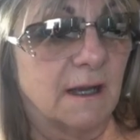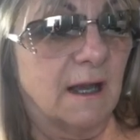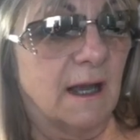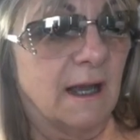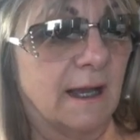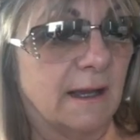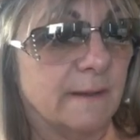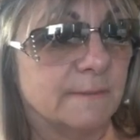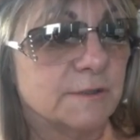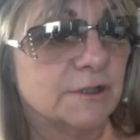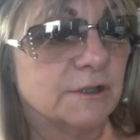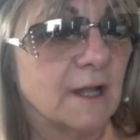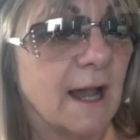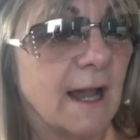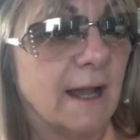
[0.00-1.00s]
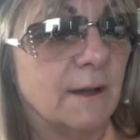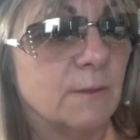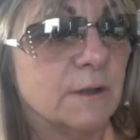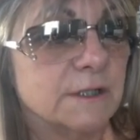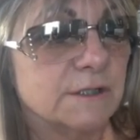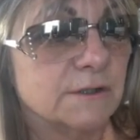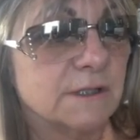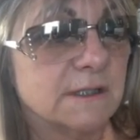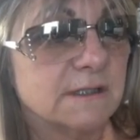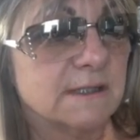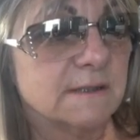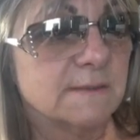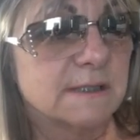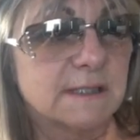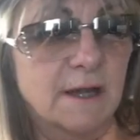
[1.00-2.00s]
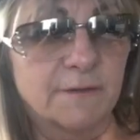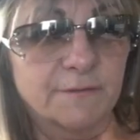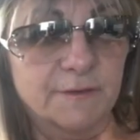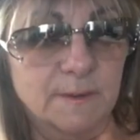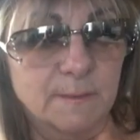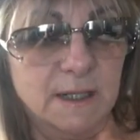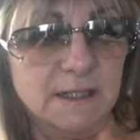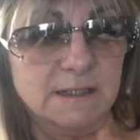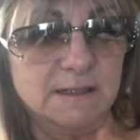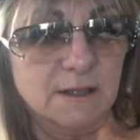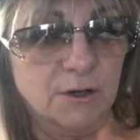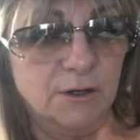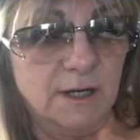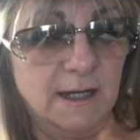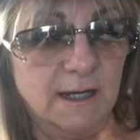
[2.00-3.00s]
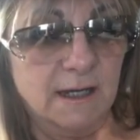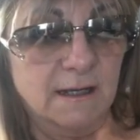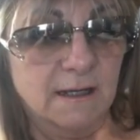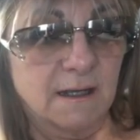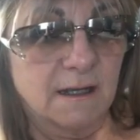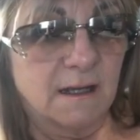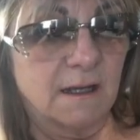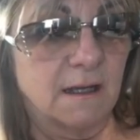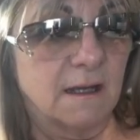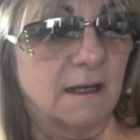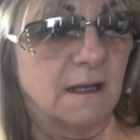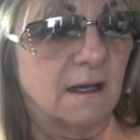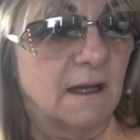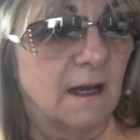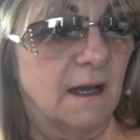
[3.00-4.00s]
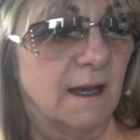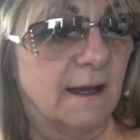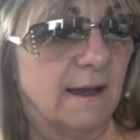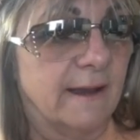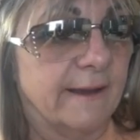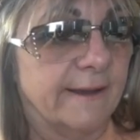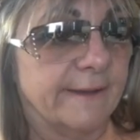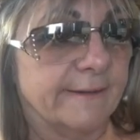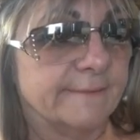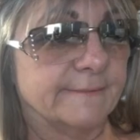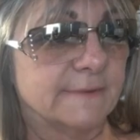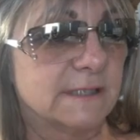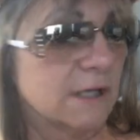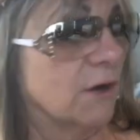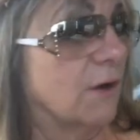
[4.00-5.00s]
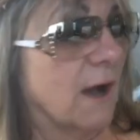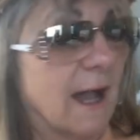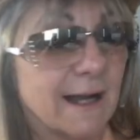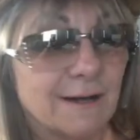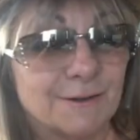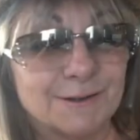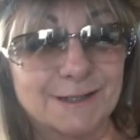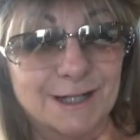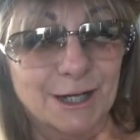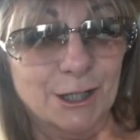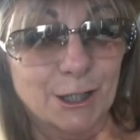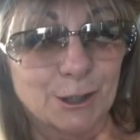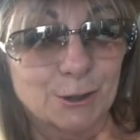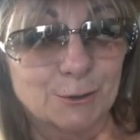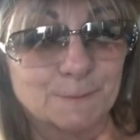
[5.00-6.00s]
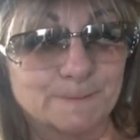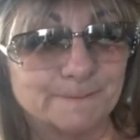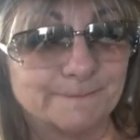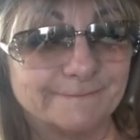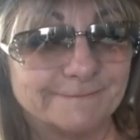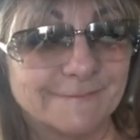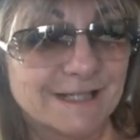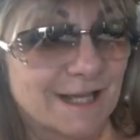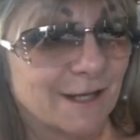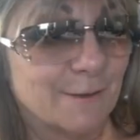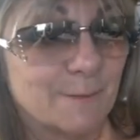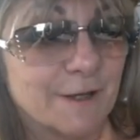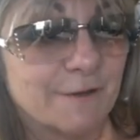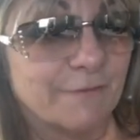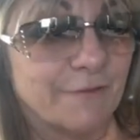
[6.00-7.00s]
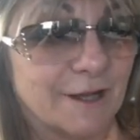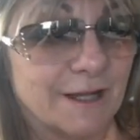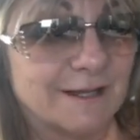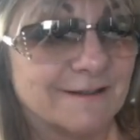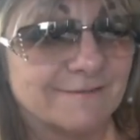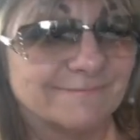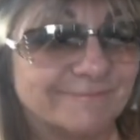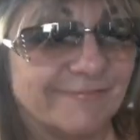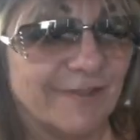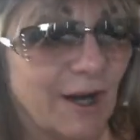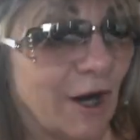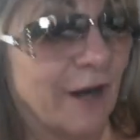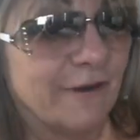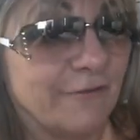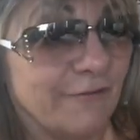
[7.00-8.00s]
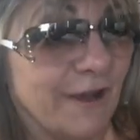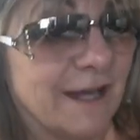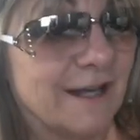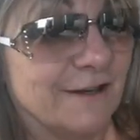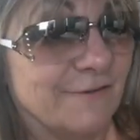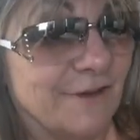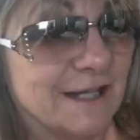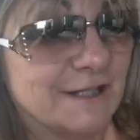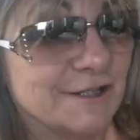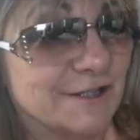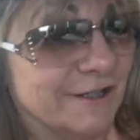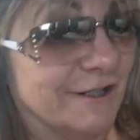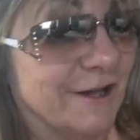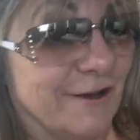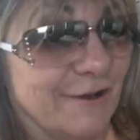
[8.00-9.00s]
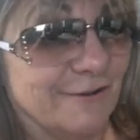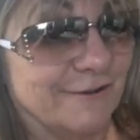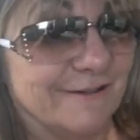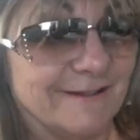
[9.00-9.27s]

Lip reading: July, we're doing some stuff in Minnesota. So I don't know. It's going to be a fun, very fun adventure, though.